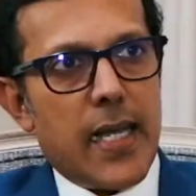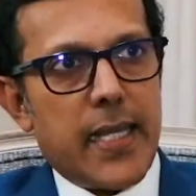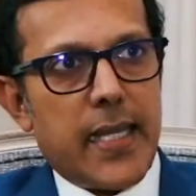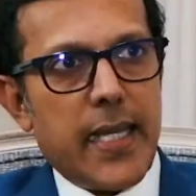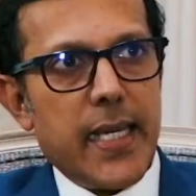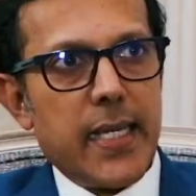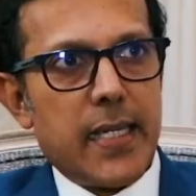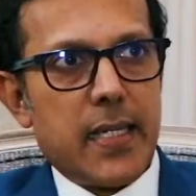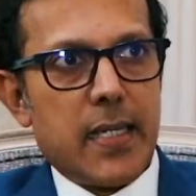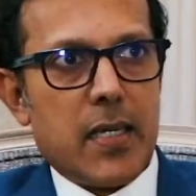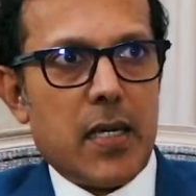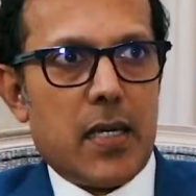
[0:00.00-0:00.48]
I
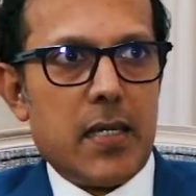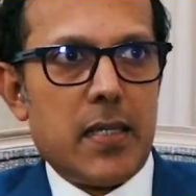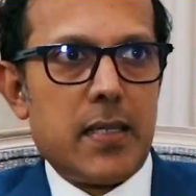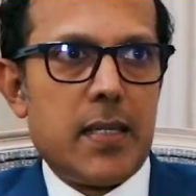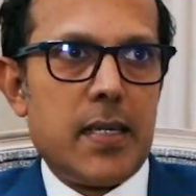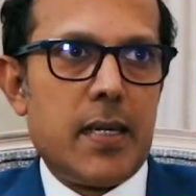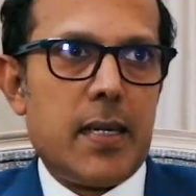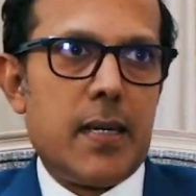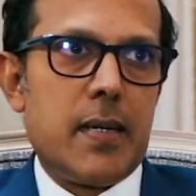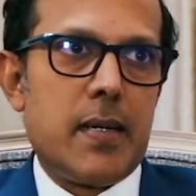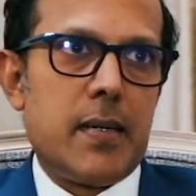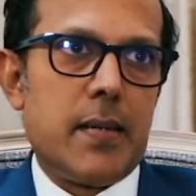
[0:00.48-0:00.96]
think
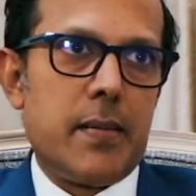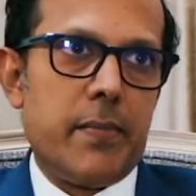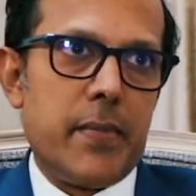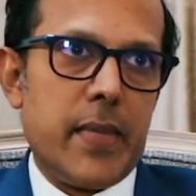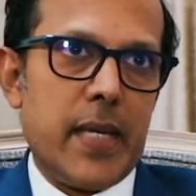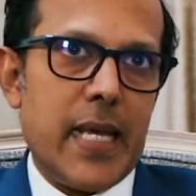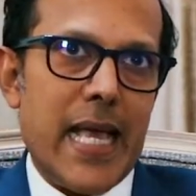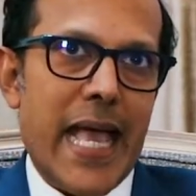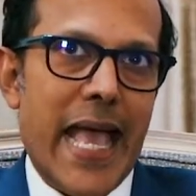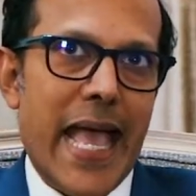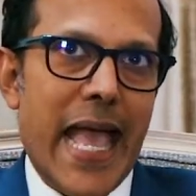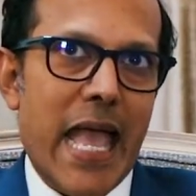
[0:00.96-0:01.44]

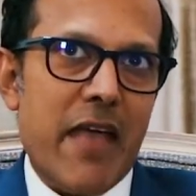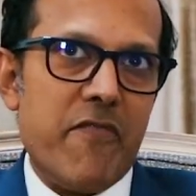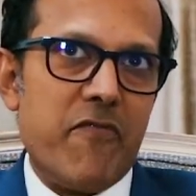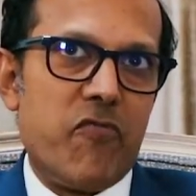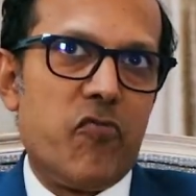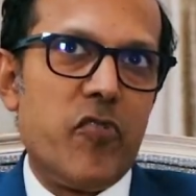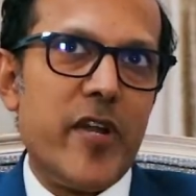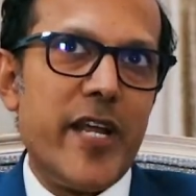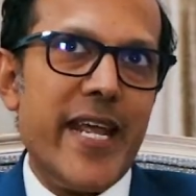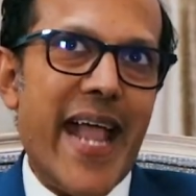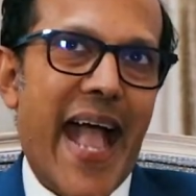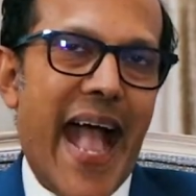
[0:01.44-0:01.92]

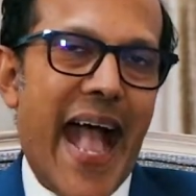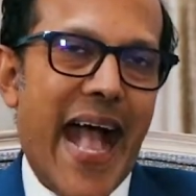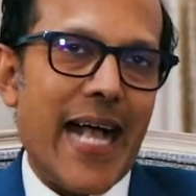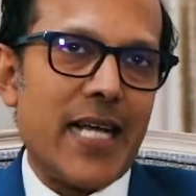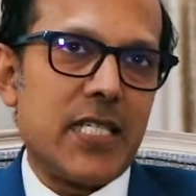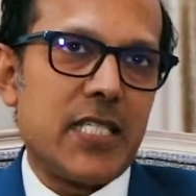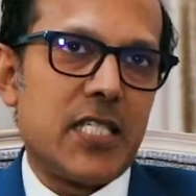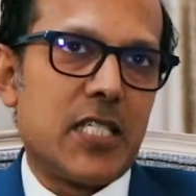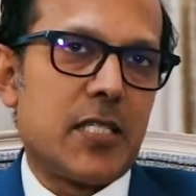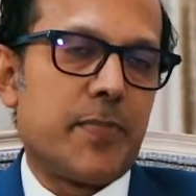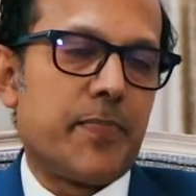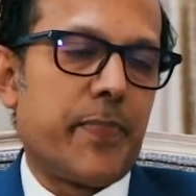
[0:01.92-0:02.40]
every
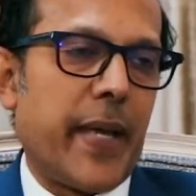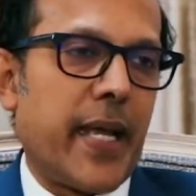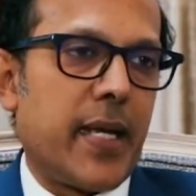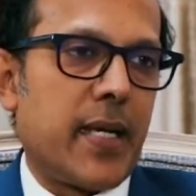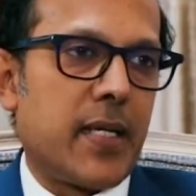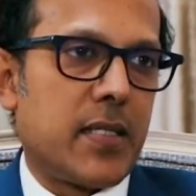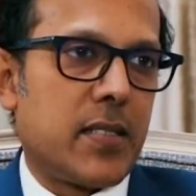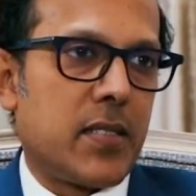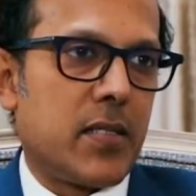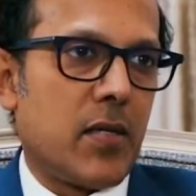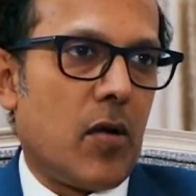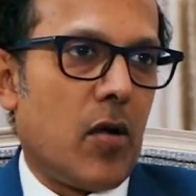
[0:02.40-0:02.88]

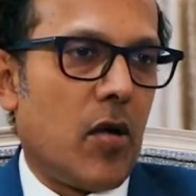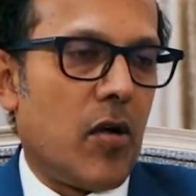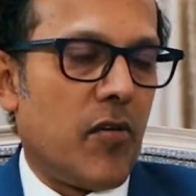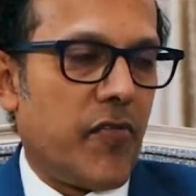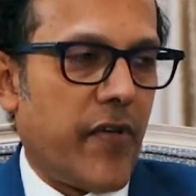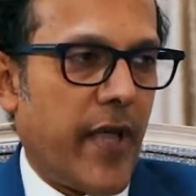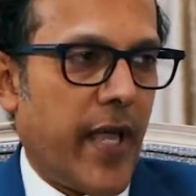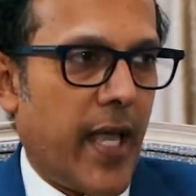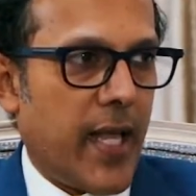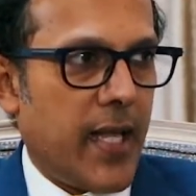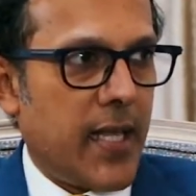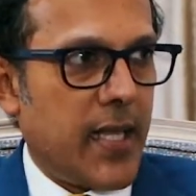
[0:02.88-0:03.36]
aspect
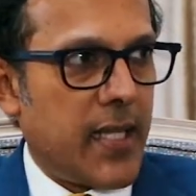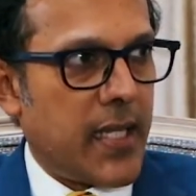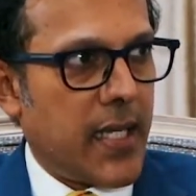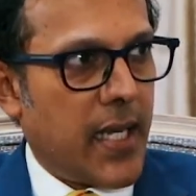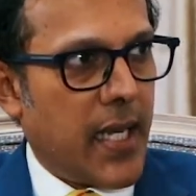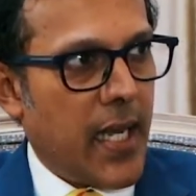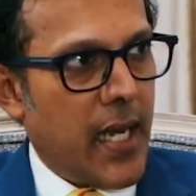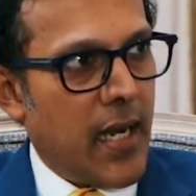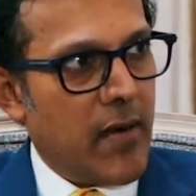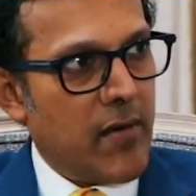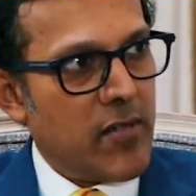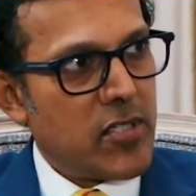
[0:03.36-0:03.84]
of
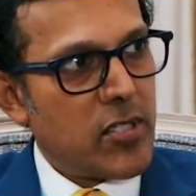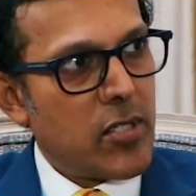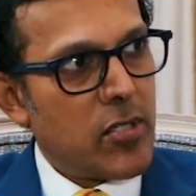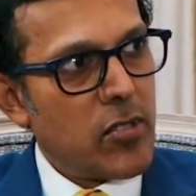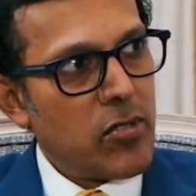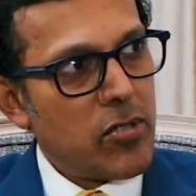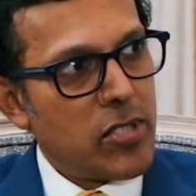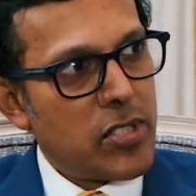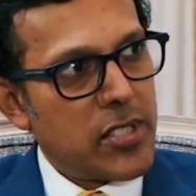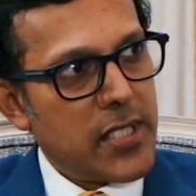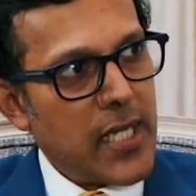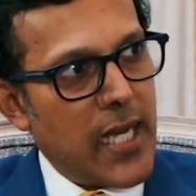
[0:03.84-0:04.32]
healthcare is
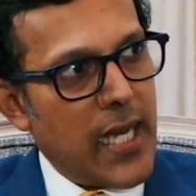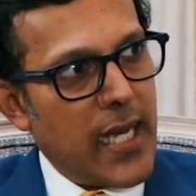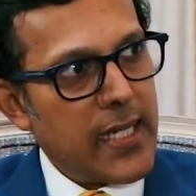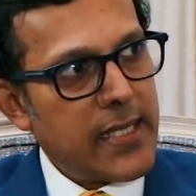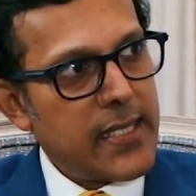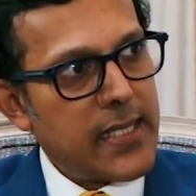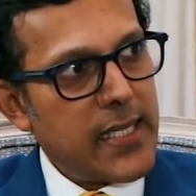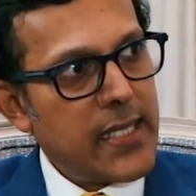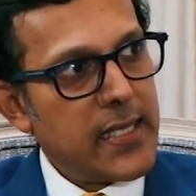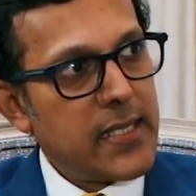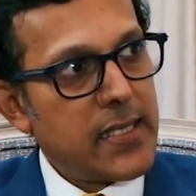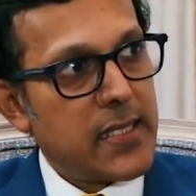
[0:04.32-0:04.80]
looked
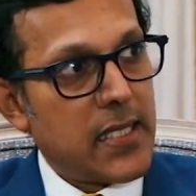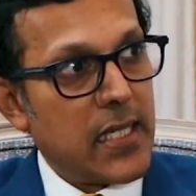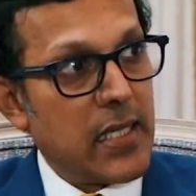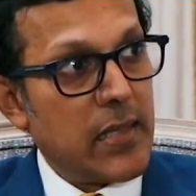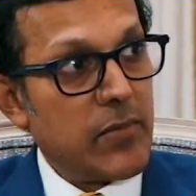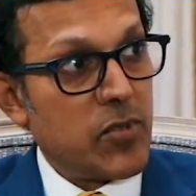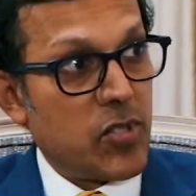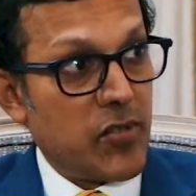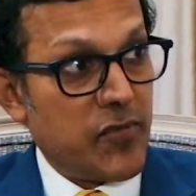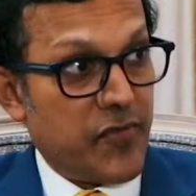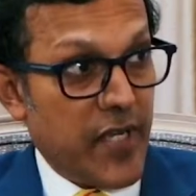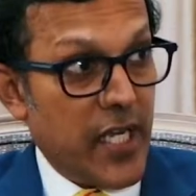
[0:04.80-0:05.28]
at in
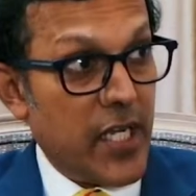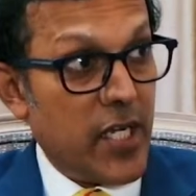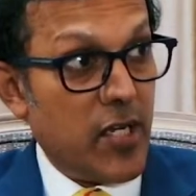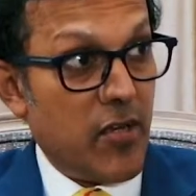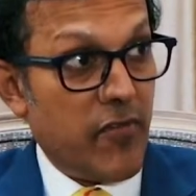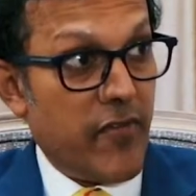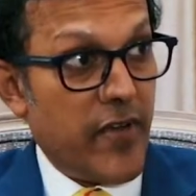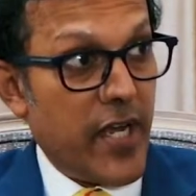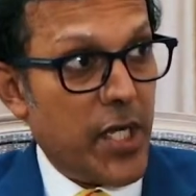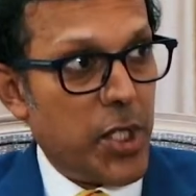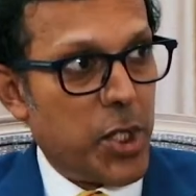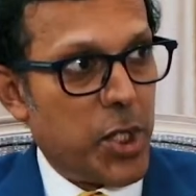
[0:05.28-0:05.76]
terms of
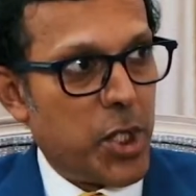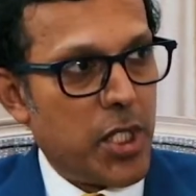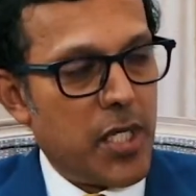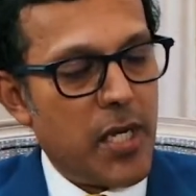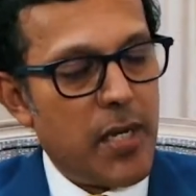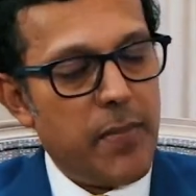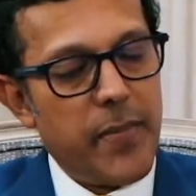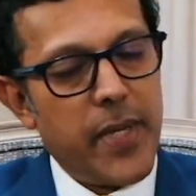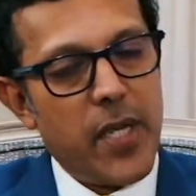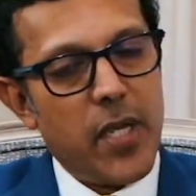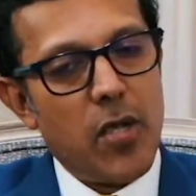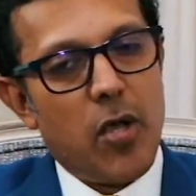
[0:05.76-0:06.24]
innovation
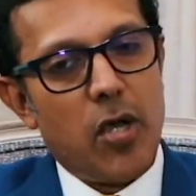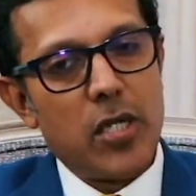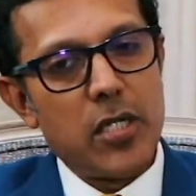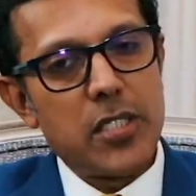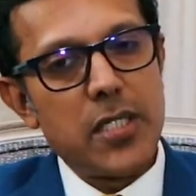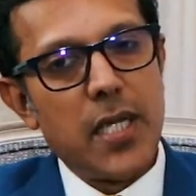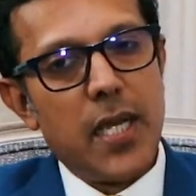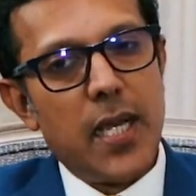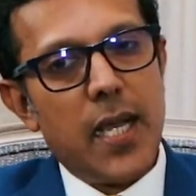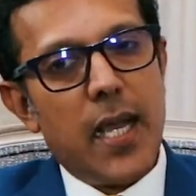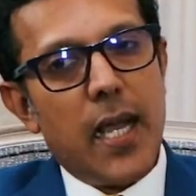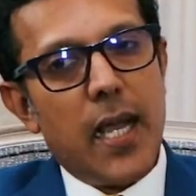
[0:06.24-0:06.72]
in MIOT.